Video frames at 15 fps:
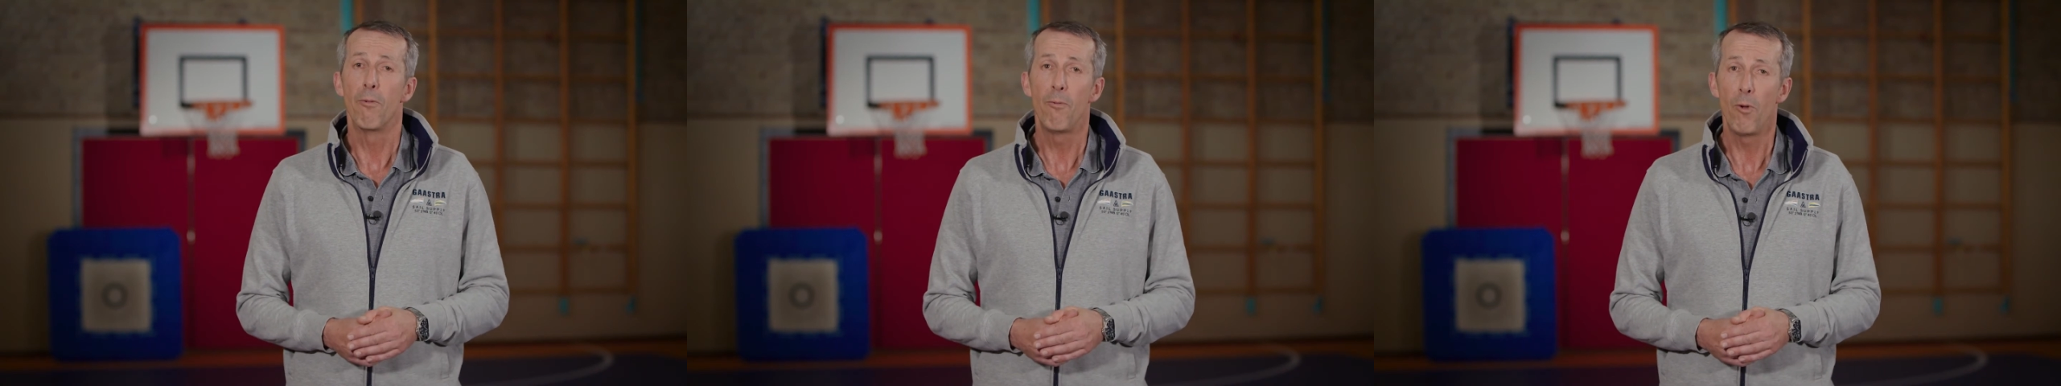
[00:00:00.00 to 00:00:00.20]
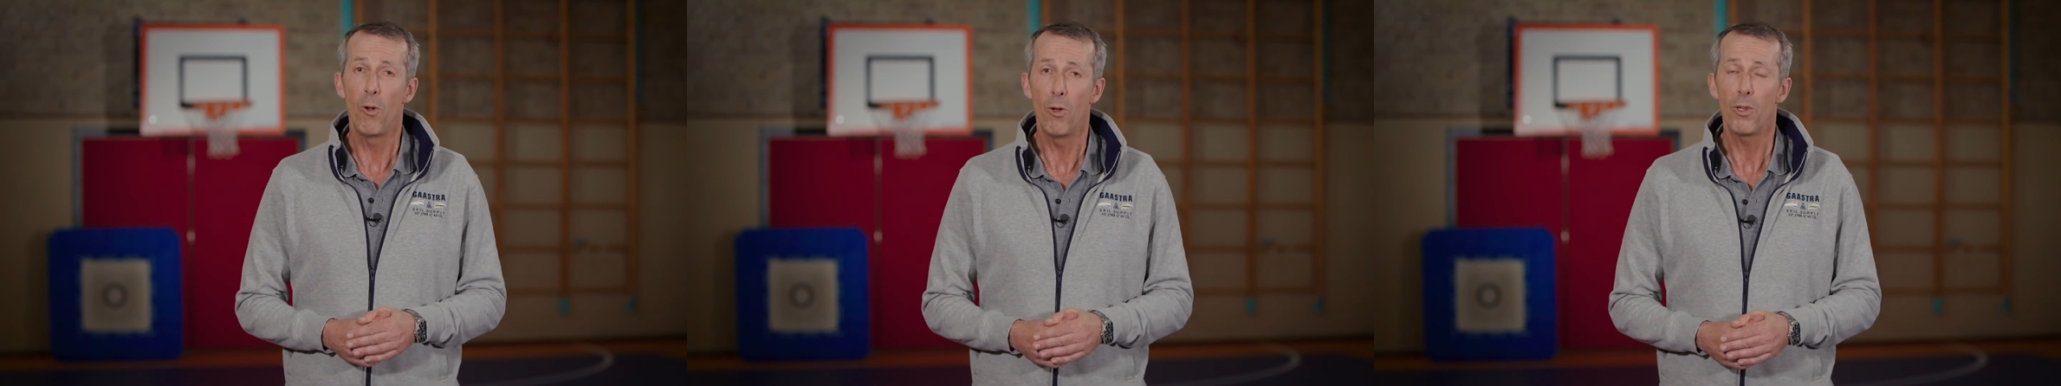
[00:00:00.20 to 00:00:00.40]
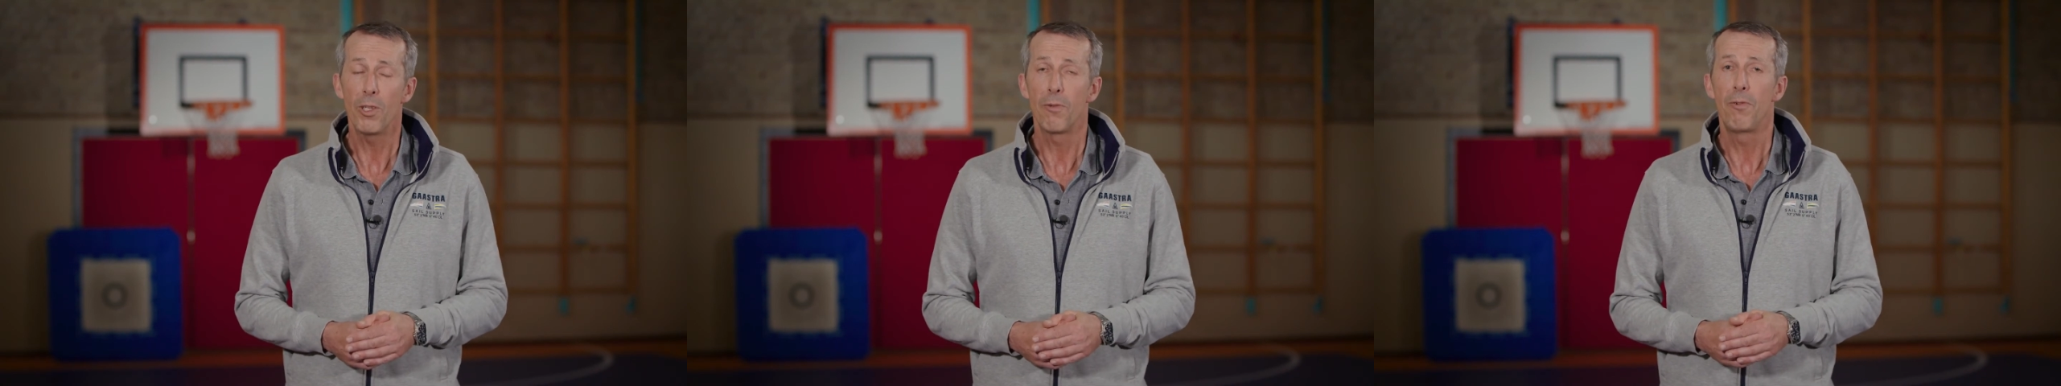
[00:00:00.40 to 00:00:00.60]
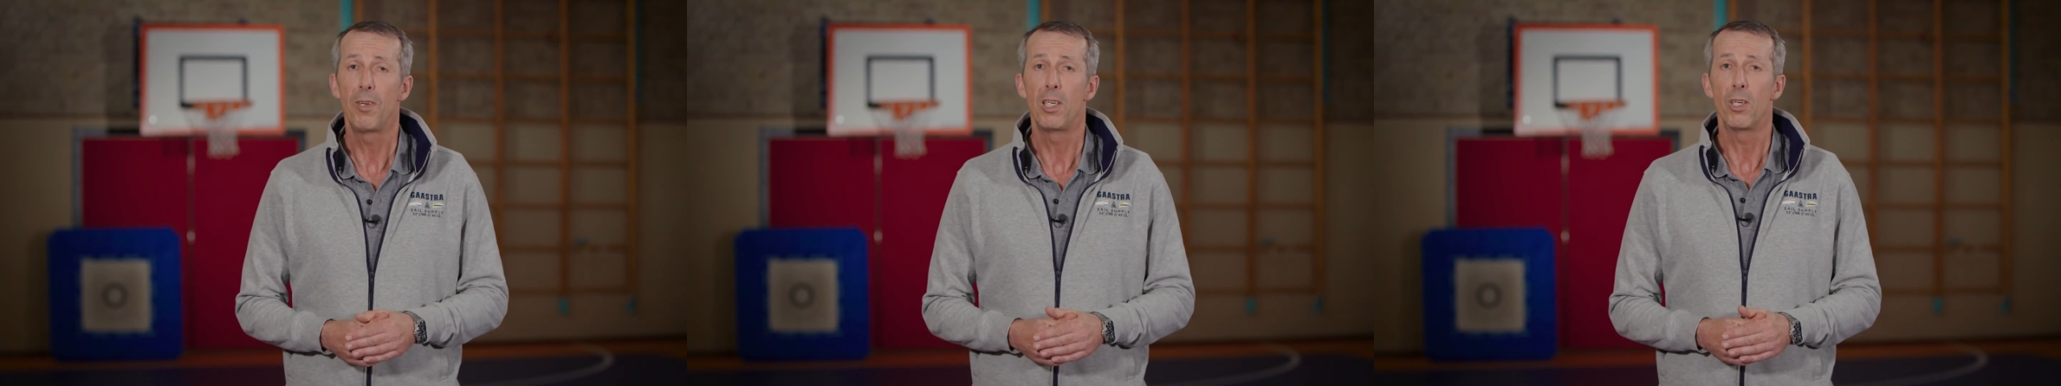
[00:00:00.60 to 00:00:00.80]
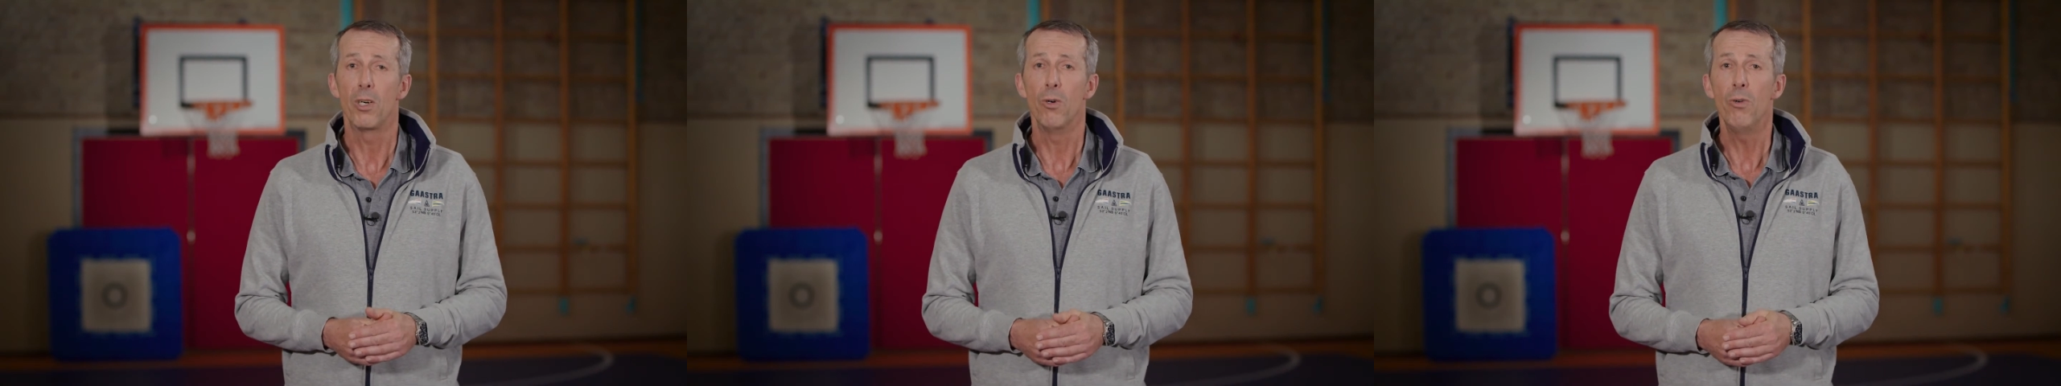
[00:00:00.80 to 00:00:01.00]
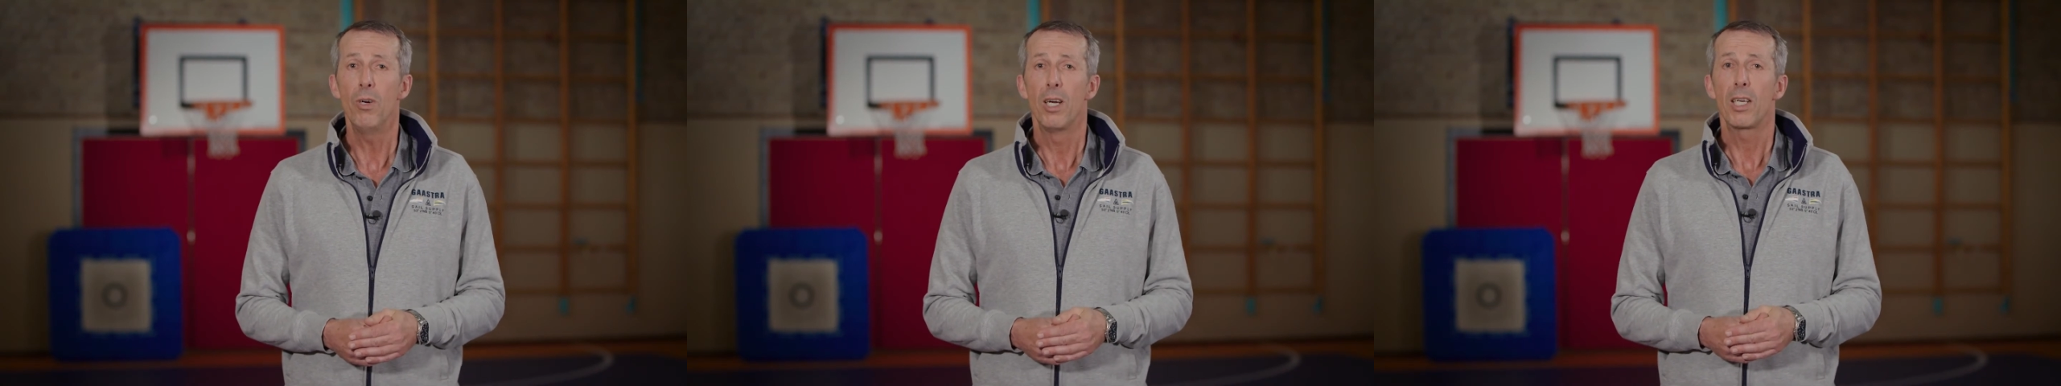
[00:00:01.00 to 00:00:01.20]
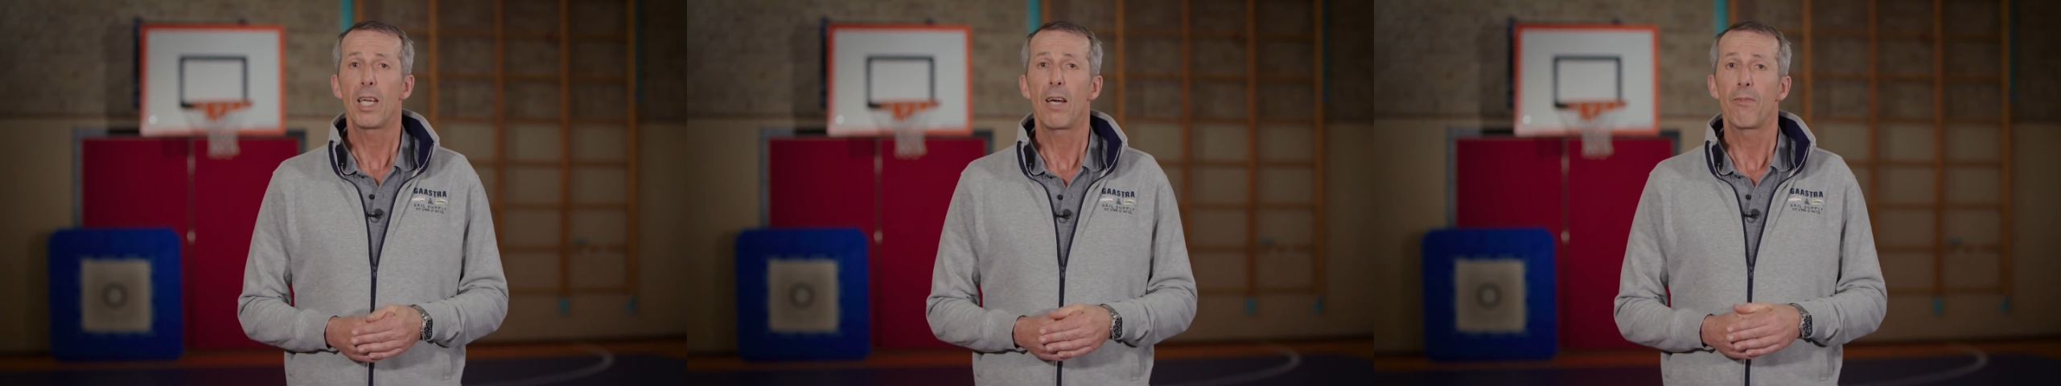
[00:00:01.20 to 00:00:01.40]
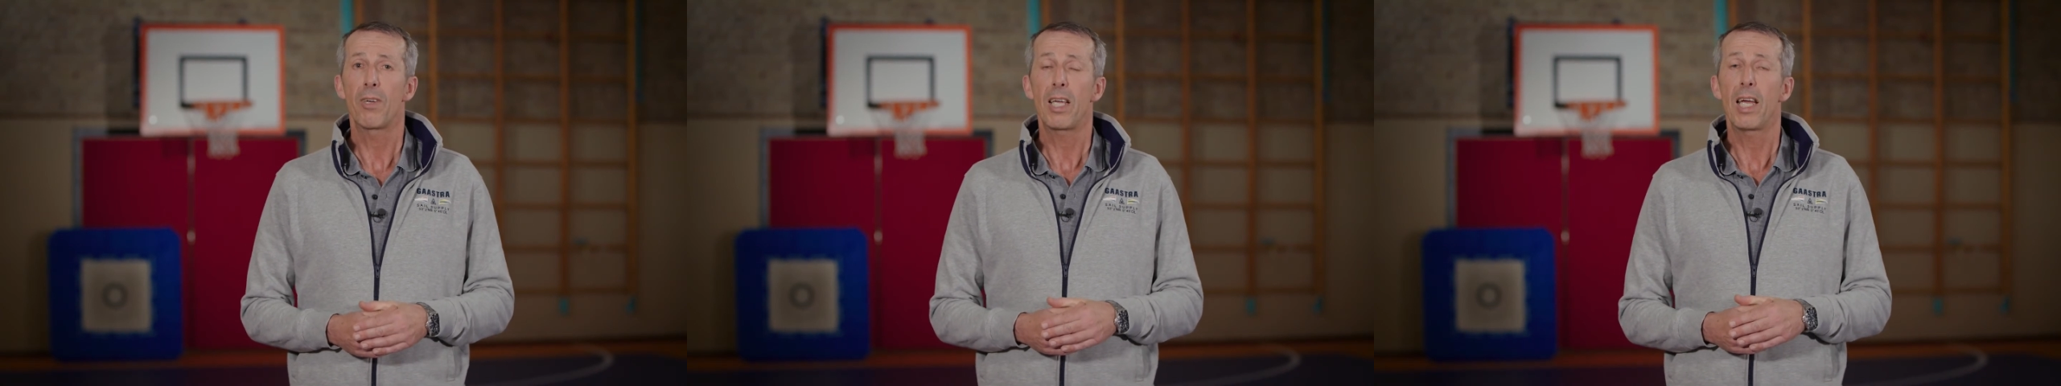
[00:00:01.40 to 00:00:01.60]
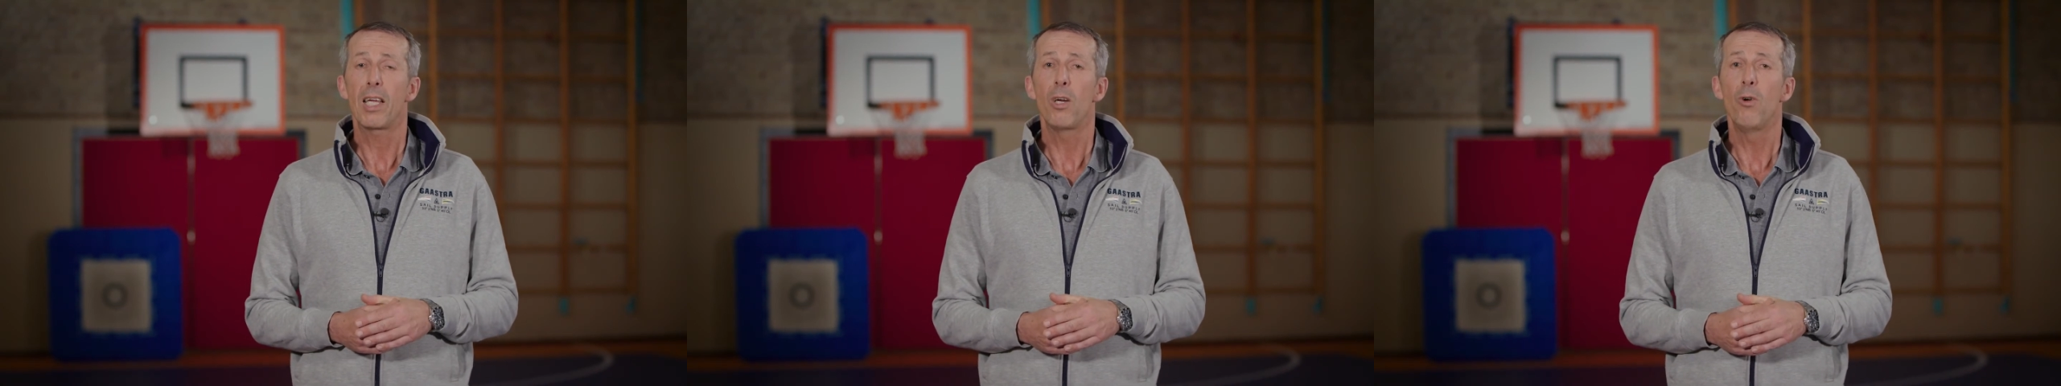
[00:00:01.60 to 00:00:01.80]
In the next video, we'll